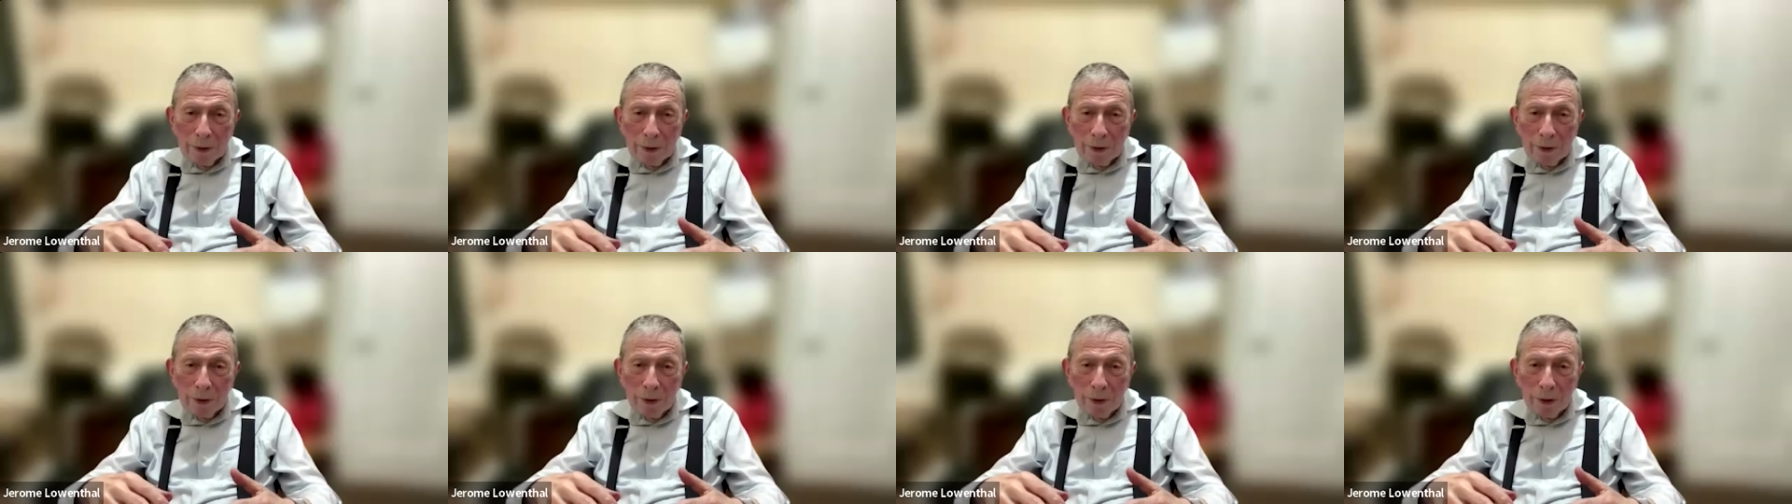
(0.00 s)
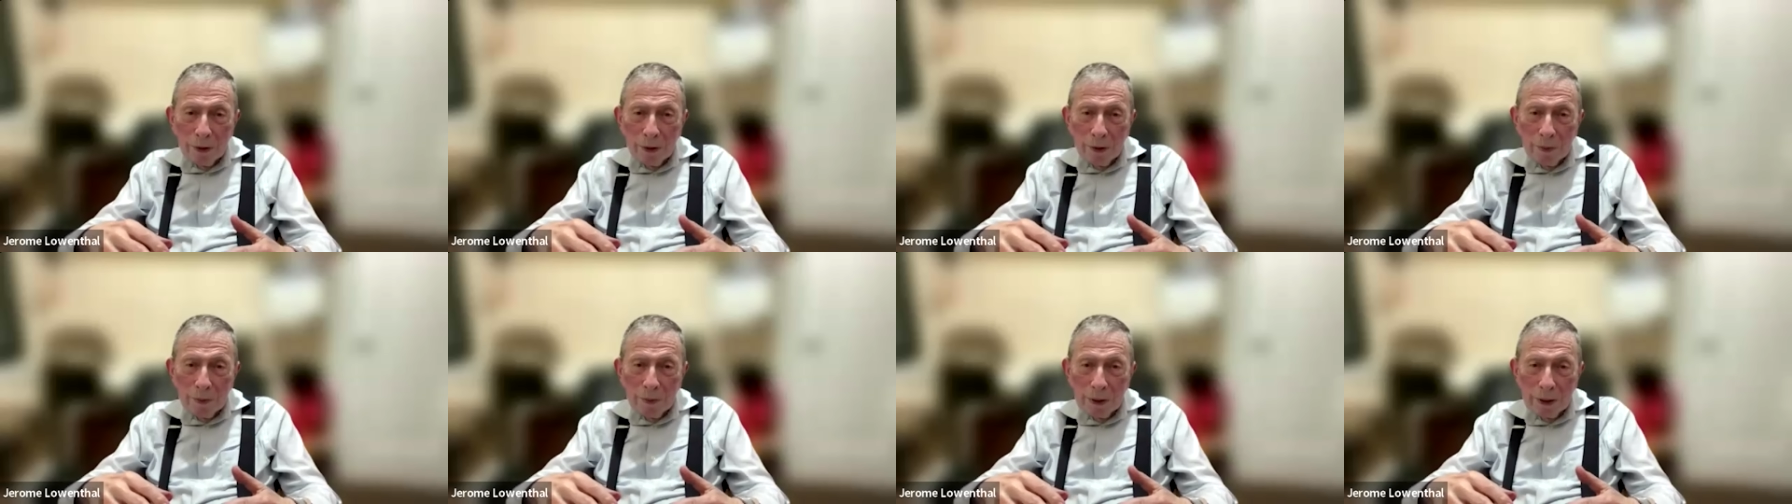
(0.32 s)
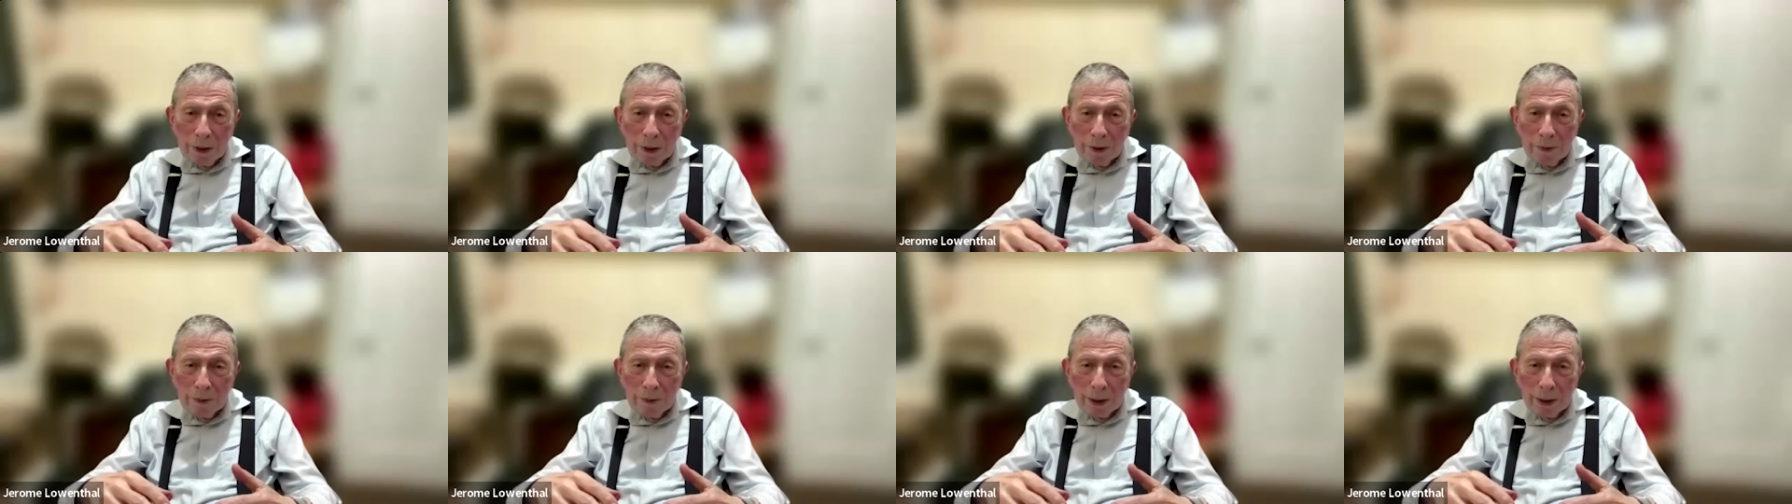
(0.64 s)
shorter
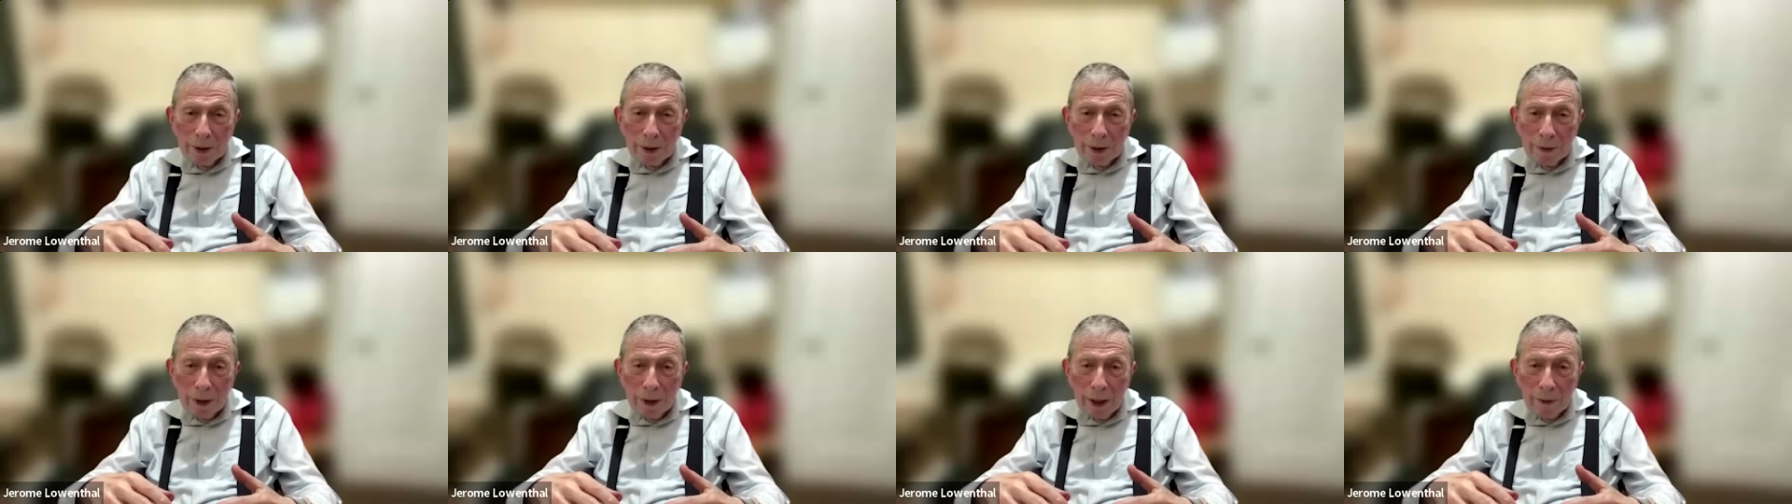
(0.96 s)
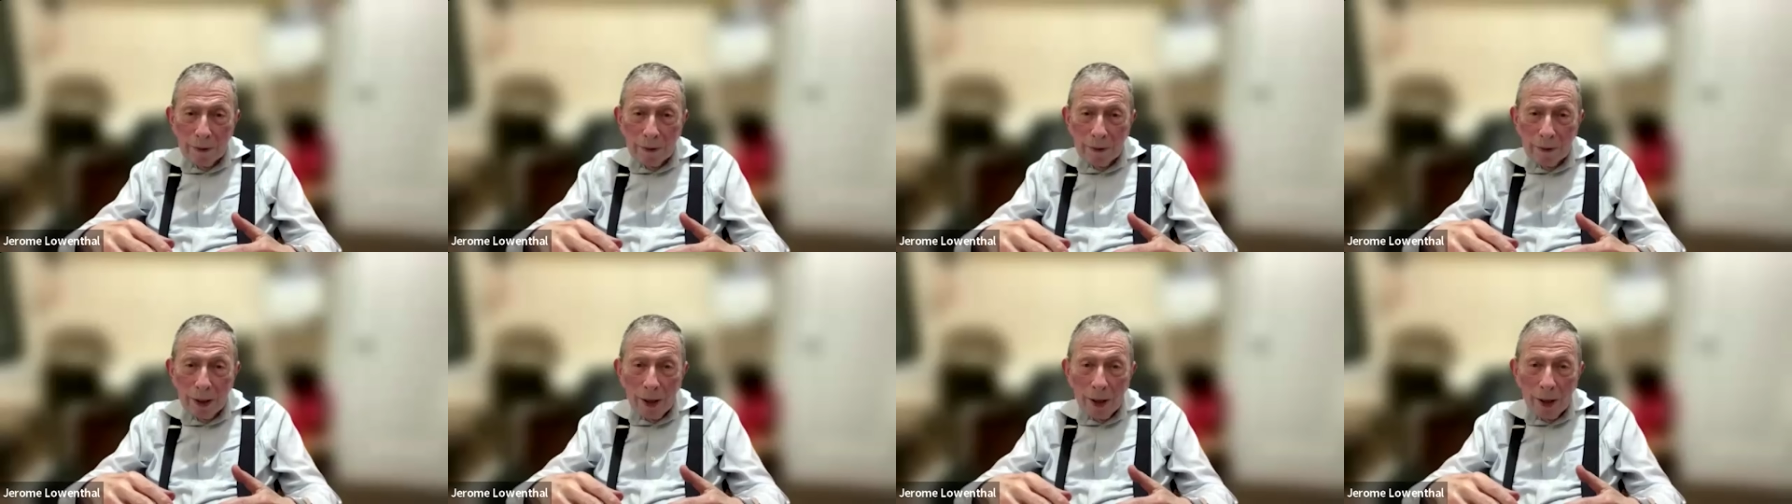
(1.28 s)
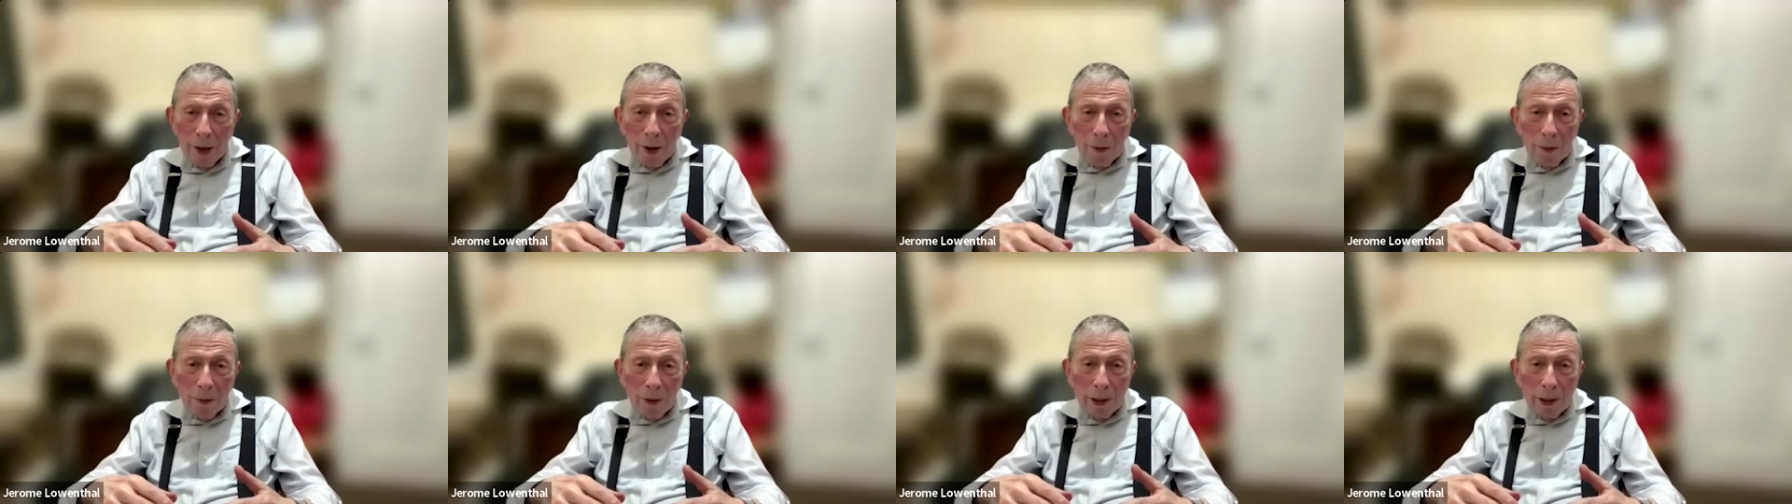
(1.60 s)
pieces by Scriabin."
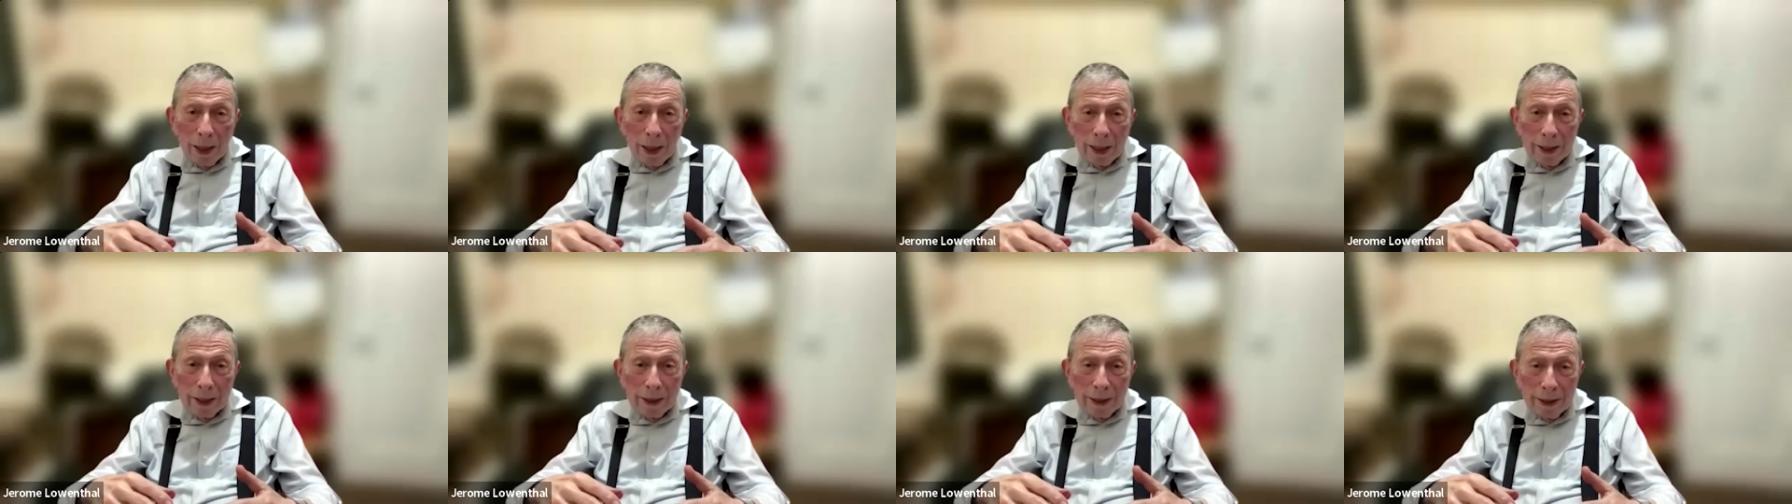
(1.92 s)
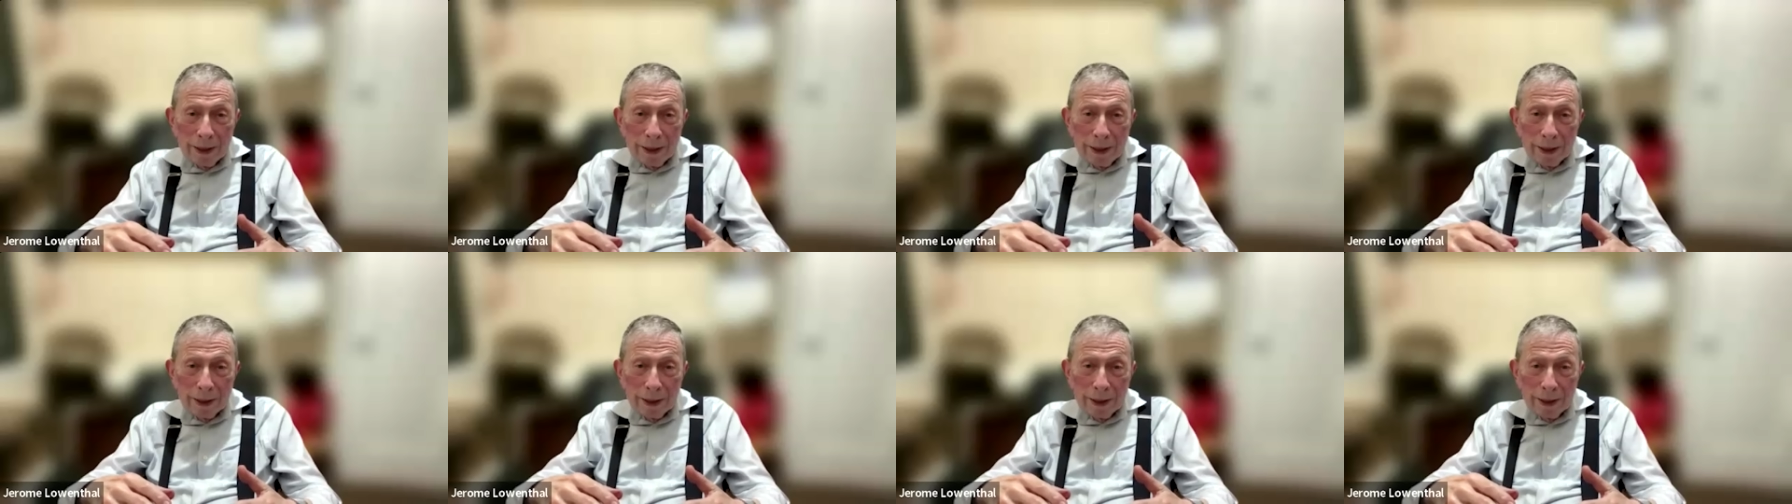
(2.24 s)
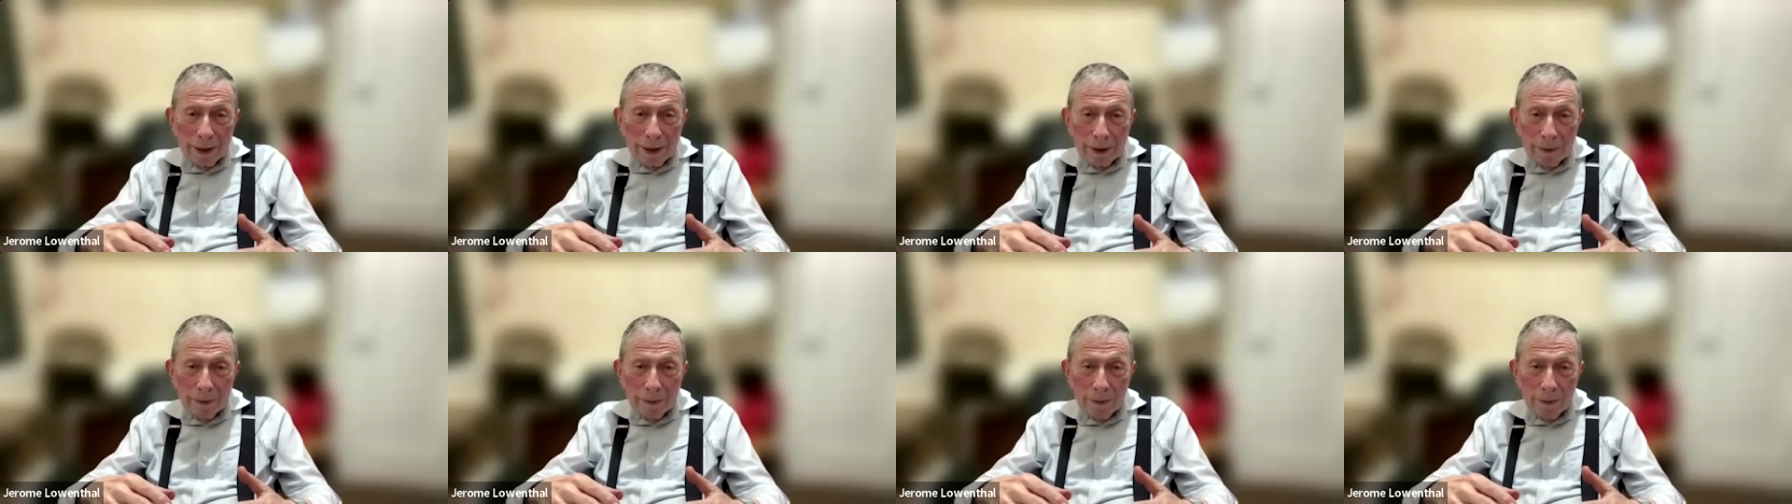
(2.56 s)
Well, I
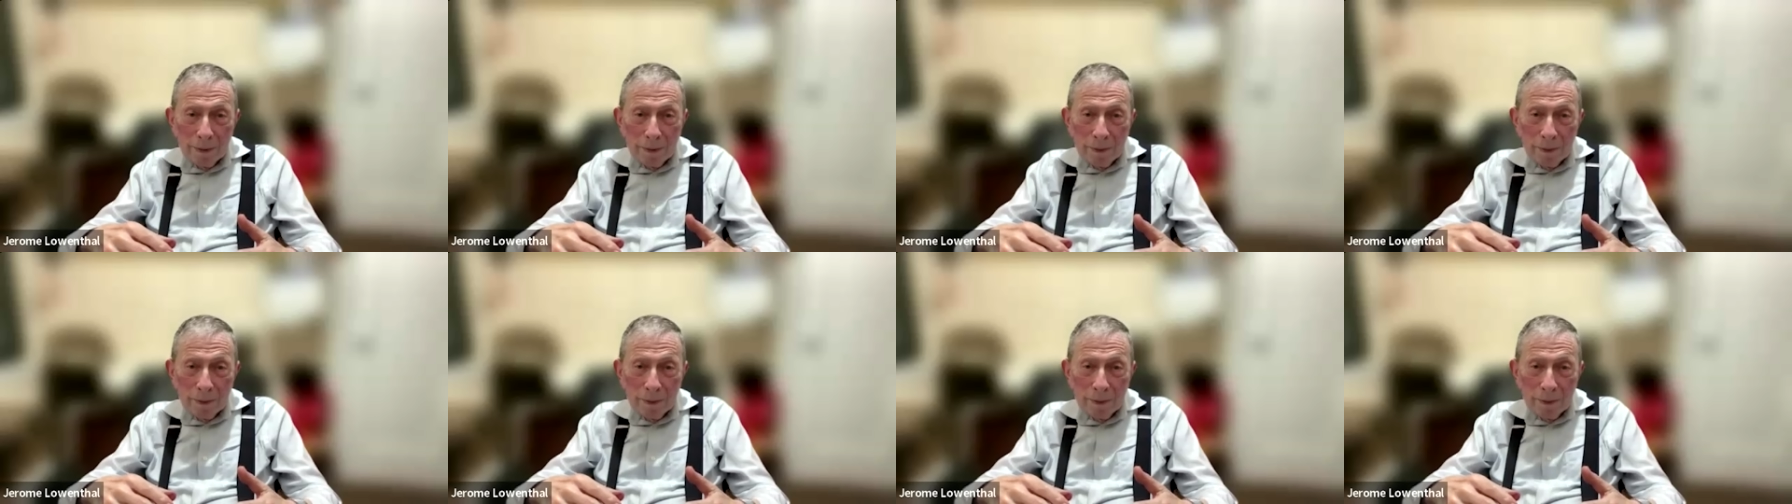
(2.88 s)
didn't,